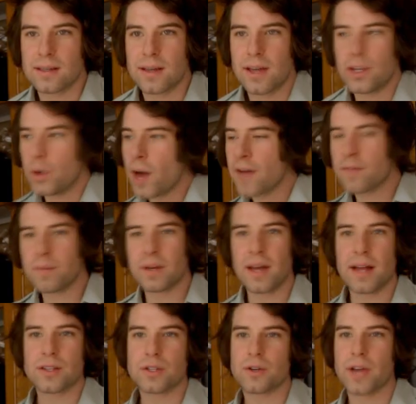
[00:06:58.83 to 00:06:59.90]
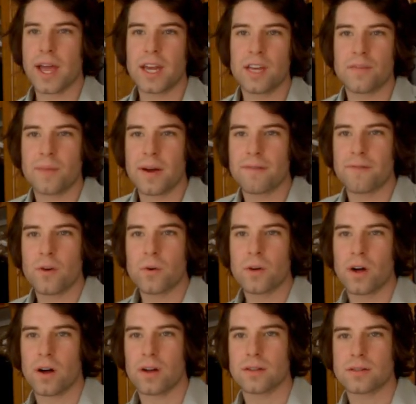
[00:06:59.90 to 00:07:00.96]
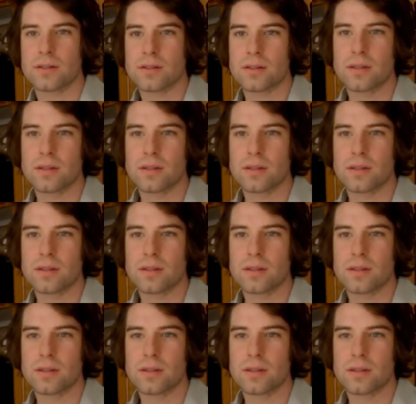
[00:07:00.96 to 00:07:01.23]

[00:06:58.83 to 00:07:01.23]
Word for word: And you haven't been answering any of my phone calls.